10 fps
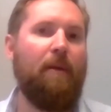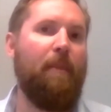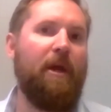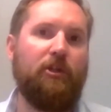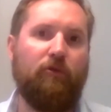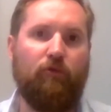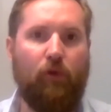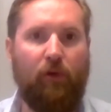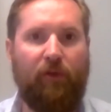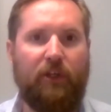major
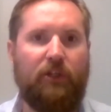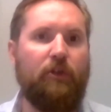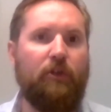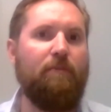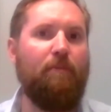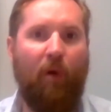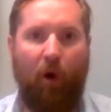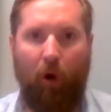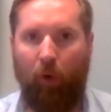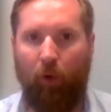roof issues,
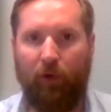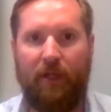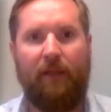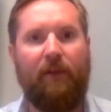mold,